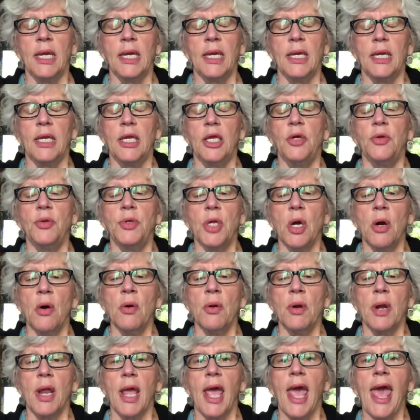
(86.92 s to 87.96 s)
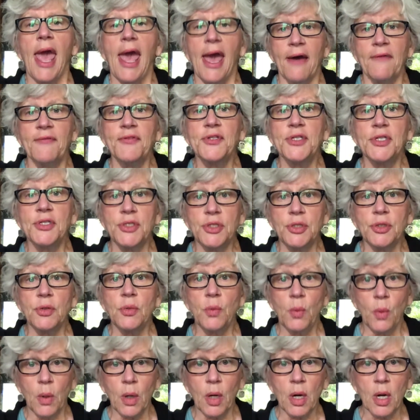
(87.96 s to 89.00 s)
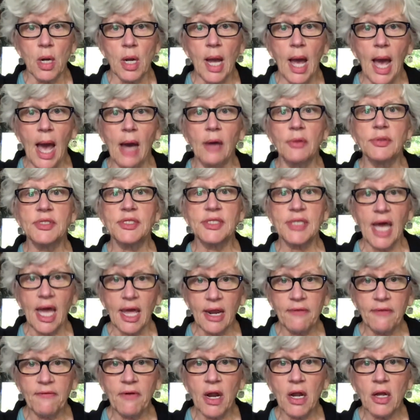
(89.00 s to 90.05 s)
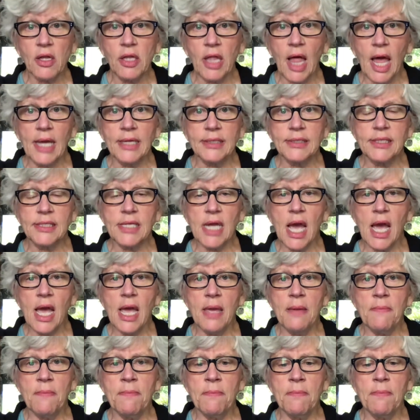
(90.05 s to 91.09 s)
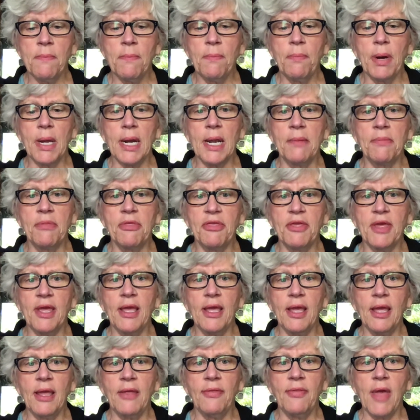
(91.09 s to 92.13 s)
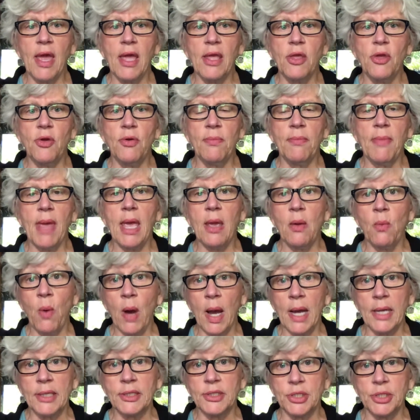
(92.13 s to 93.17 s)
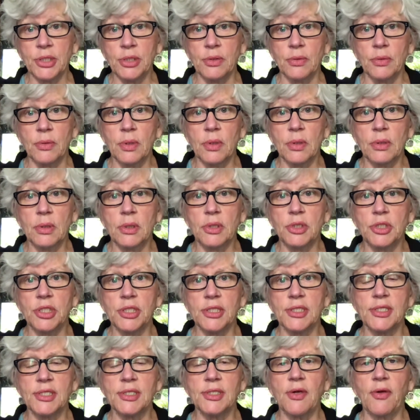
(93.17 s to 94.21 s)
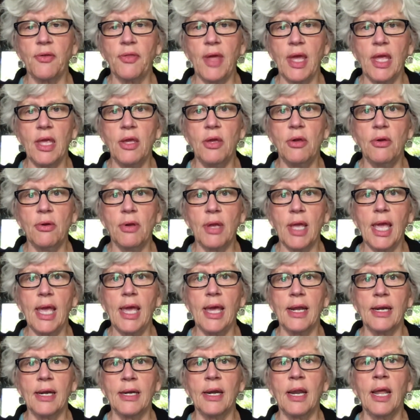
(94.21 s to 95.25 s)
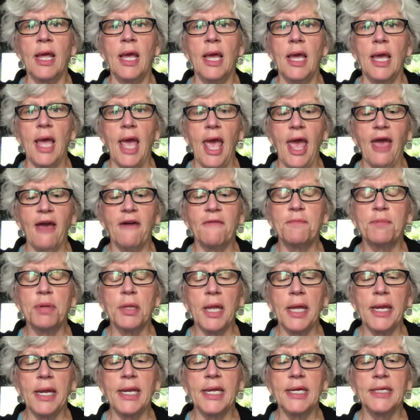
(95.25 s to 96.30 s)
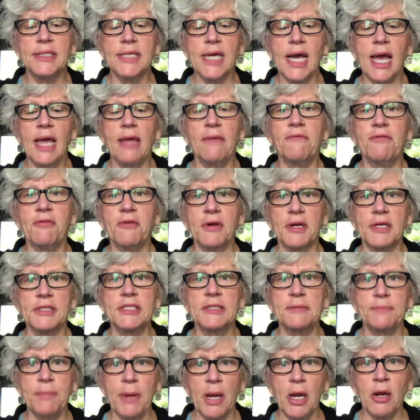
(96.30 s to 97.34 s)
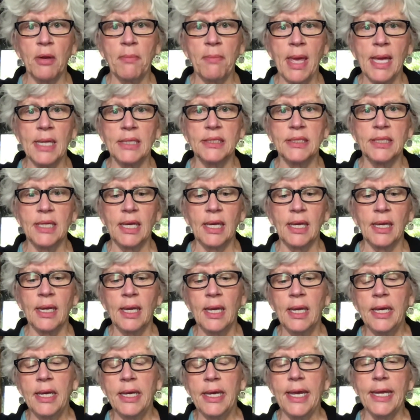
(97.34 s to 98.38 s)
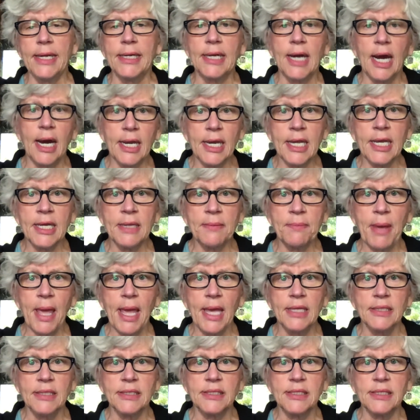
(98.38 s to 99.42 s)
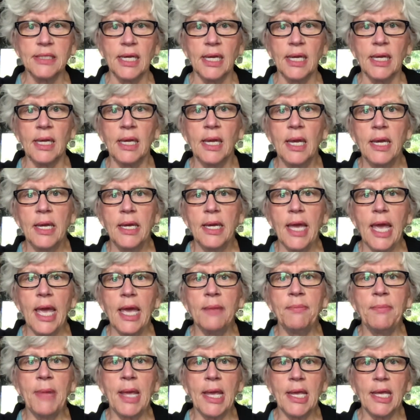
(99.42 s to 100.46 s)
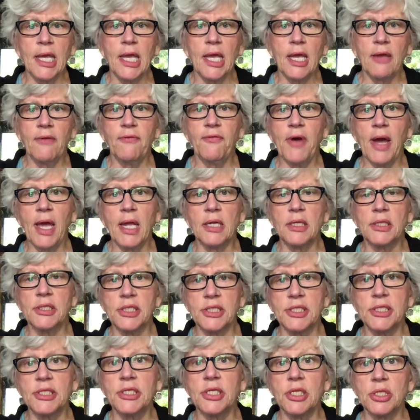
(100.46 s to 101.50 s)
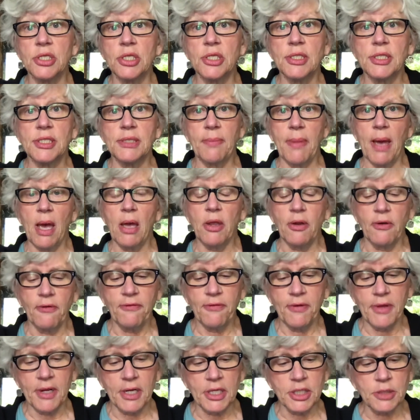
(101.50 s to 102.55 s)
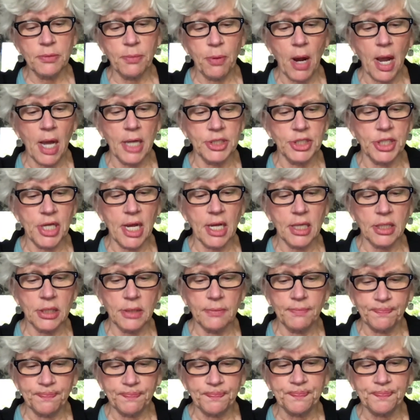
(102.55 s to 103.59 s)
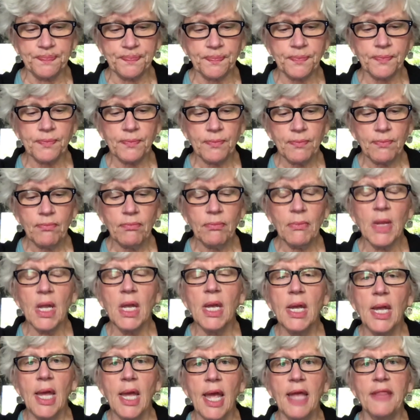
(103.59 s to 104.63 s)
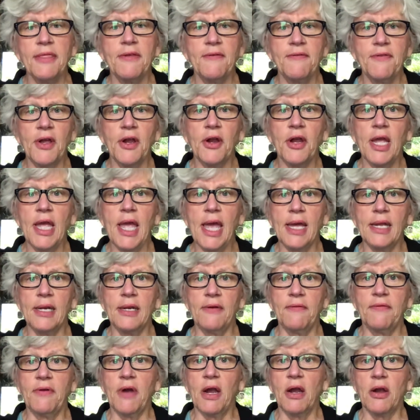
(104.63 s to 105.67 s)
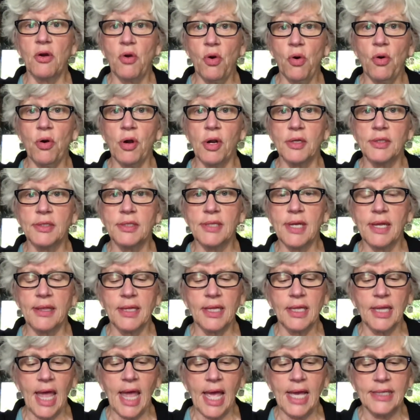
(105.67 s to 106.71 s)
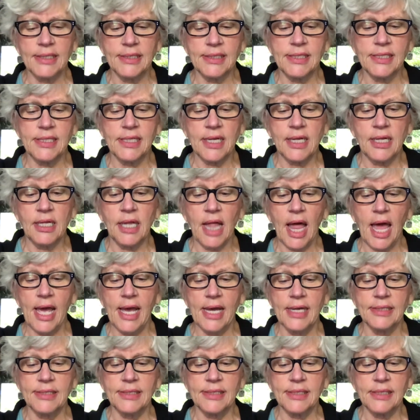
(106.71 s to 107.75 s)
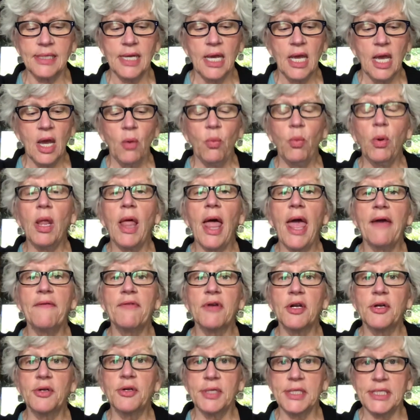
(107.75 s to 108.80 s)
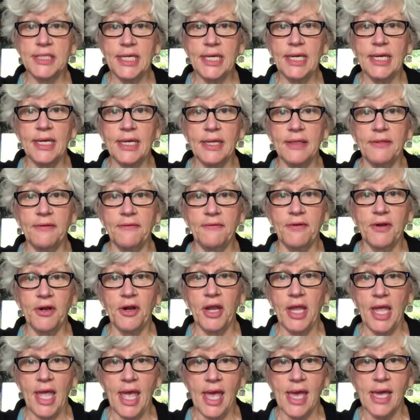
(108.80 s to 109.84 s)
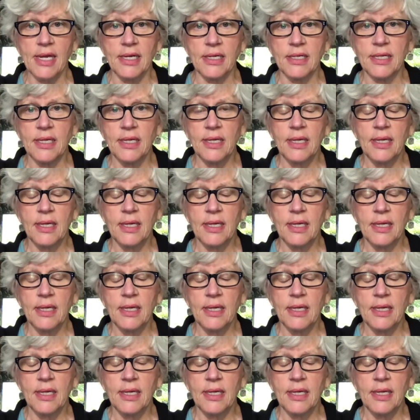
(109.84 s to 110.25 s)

You don't have to do work outside of our class time, but I'm thinking that you may want to, just so that you can have plenty of time for experimenting and cutting and pasting and making final decisions about your finished project. At the very end of our course, on the last class, we'll have a critique at the very end.